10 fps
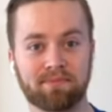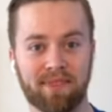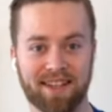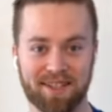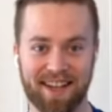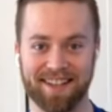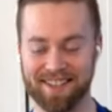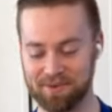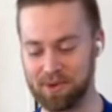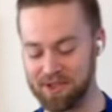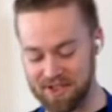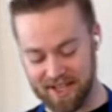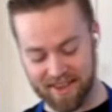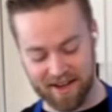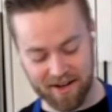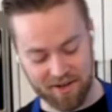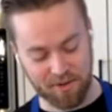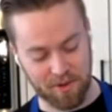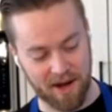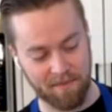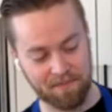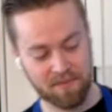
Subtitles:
That's we'll just get that out of the way.